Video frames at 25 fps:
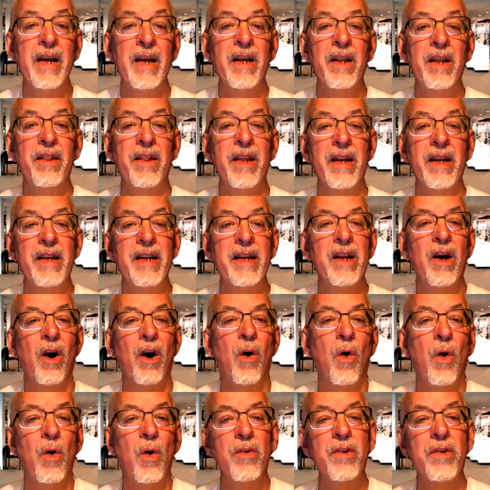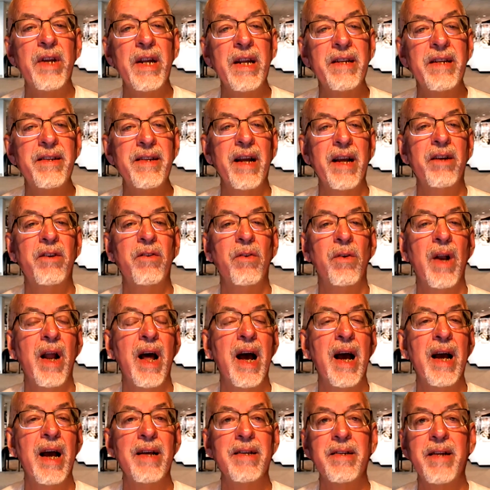The whole
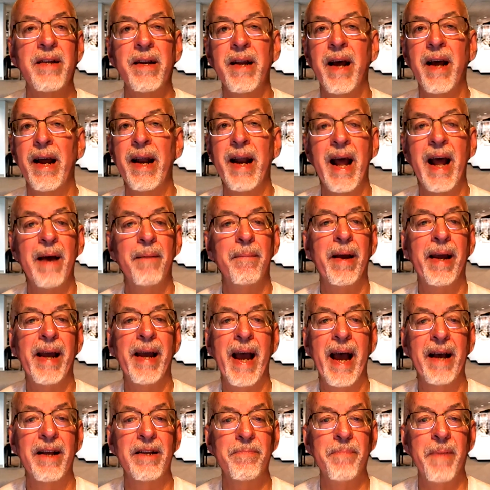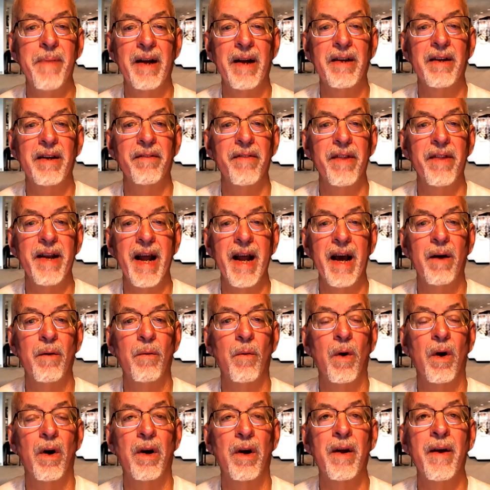decentralized and dynamic aspect of the
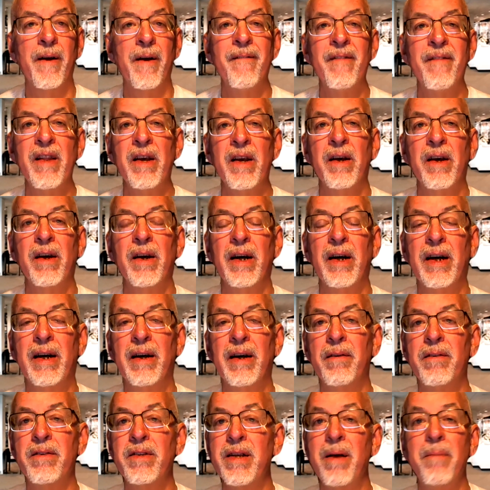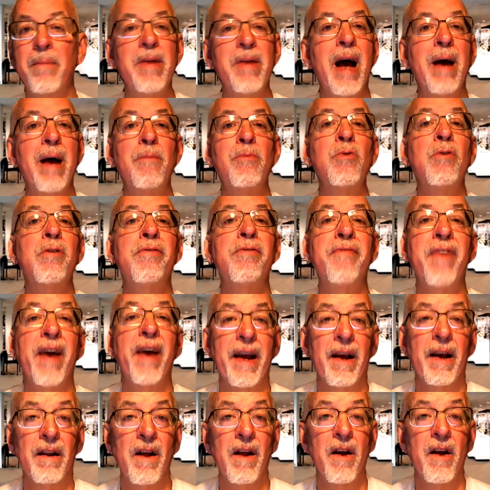network sometimes will
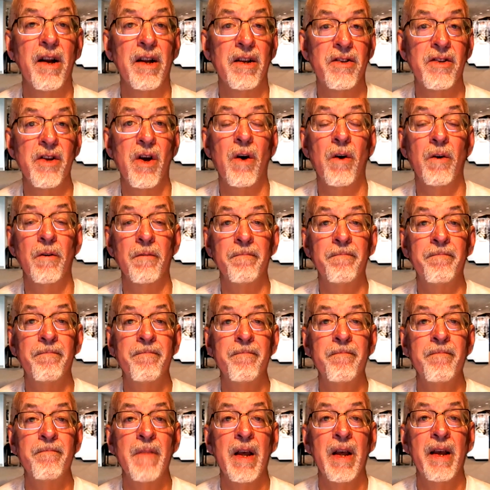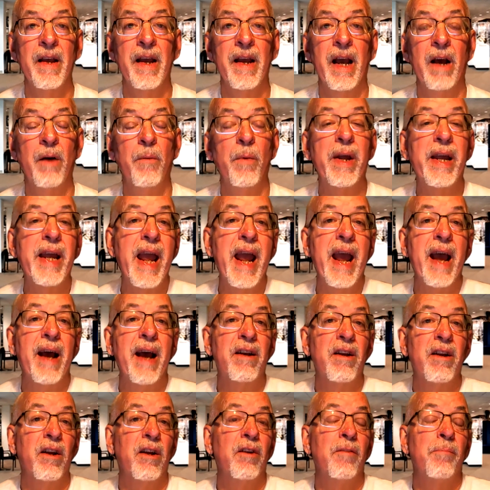fail on its own, and we
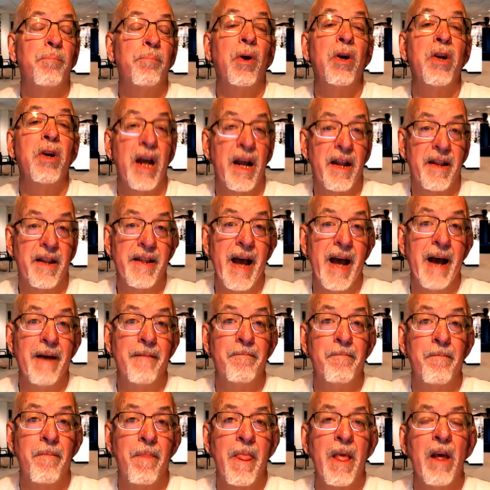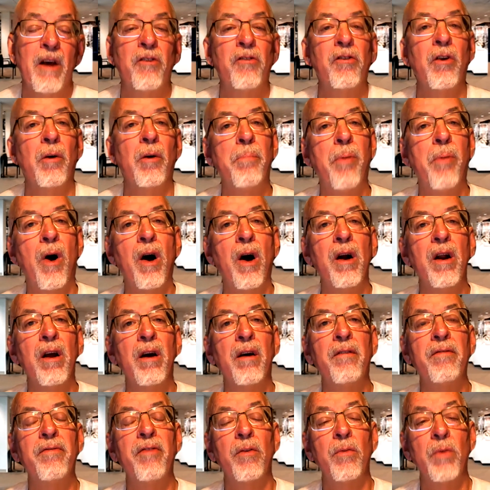can't predict that. So part
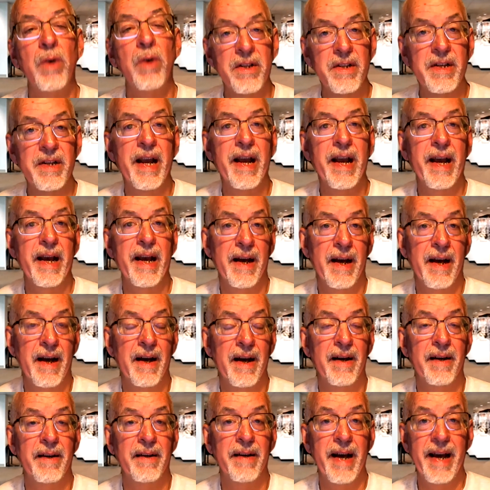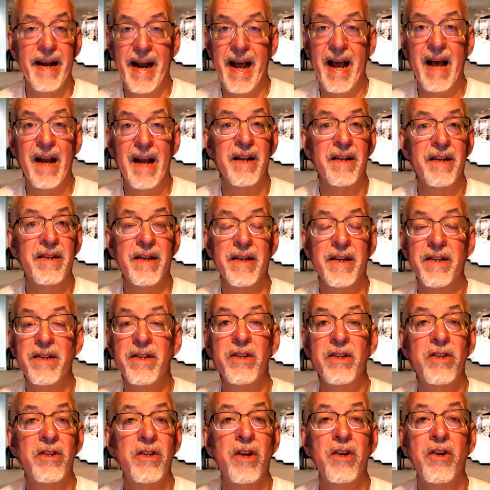of risk analysis
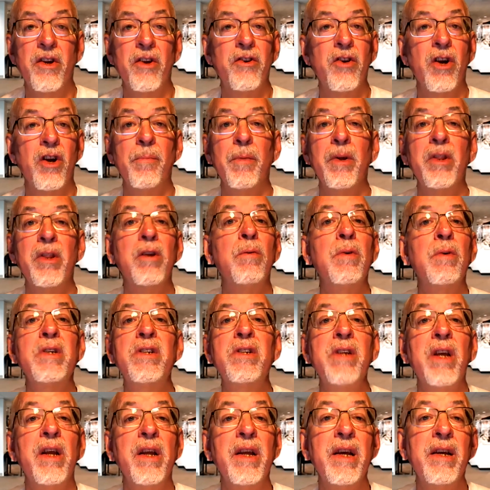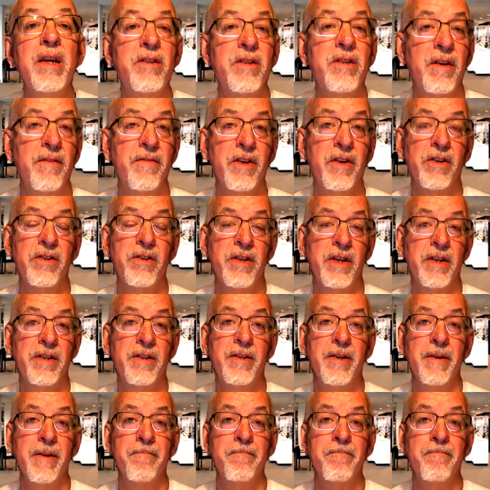is to determine the resilience of your
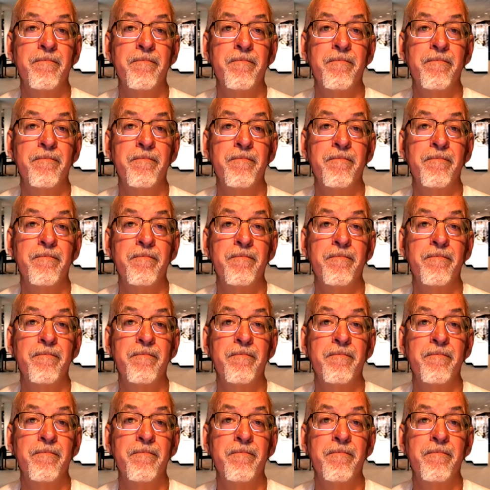system.